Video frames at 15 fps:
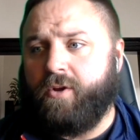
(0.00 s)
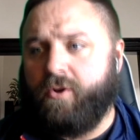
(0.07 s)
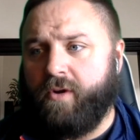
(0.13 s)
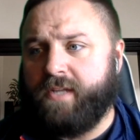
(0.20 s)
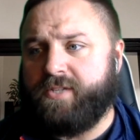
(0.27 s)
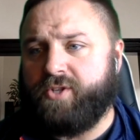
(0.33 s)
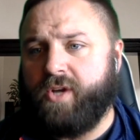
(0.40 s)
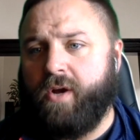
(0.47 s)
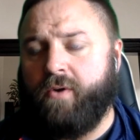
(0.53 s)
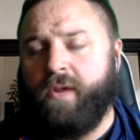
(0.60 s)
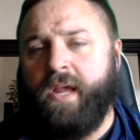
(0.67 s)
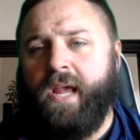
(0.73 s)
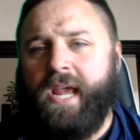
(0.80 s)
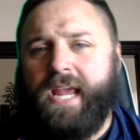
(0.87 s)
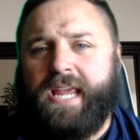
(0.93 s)
Chris
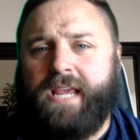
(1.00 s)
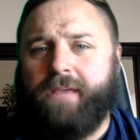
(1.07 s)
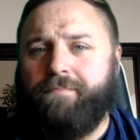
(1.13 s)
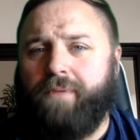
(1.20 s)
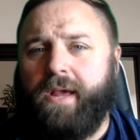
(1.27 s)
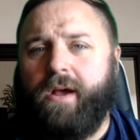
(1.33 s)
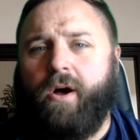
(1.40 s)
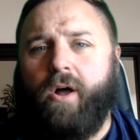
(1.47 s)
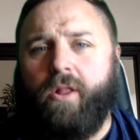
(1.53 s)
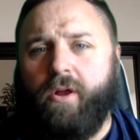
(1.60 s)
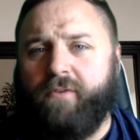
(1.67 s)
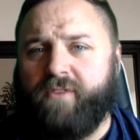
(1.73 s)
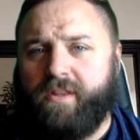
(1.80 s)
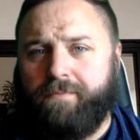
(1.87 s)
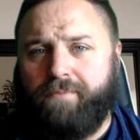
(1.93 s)
showed he can play all
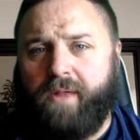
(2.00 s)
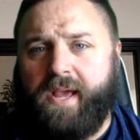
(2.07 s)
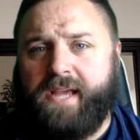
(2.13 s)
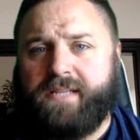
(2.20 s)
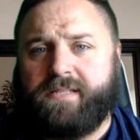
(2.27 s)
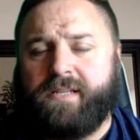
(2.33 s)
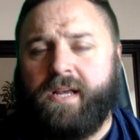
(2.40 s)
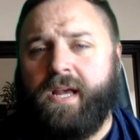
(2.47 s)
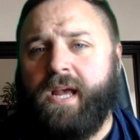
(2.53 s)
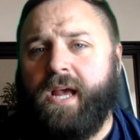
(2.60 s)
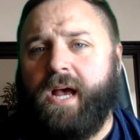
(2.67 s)
over the place.